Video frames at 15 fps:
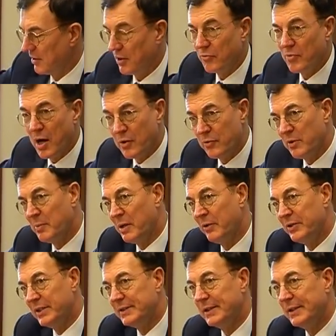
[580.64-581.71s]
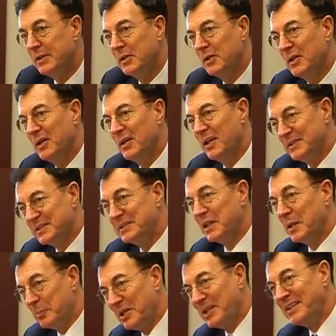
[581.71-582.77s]
around the mountain, yeah, and
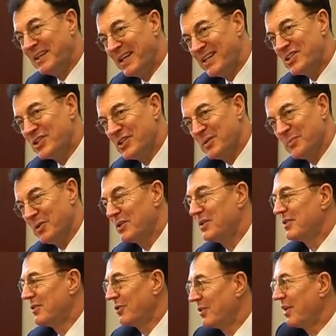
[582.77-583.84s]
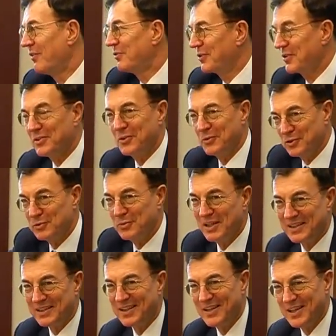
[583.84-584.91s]
still be in nature, but you don't have to
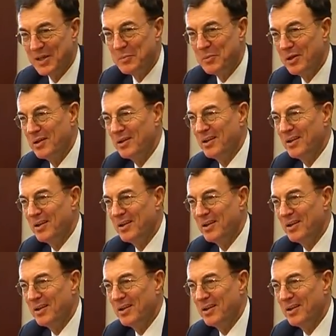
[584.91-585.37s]
sweat and climb.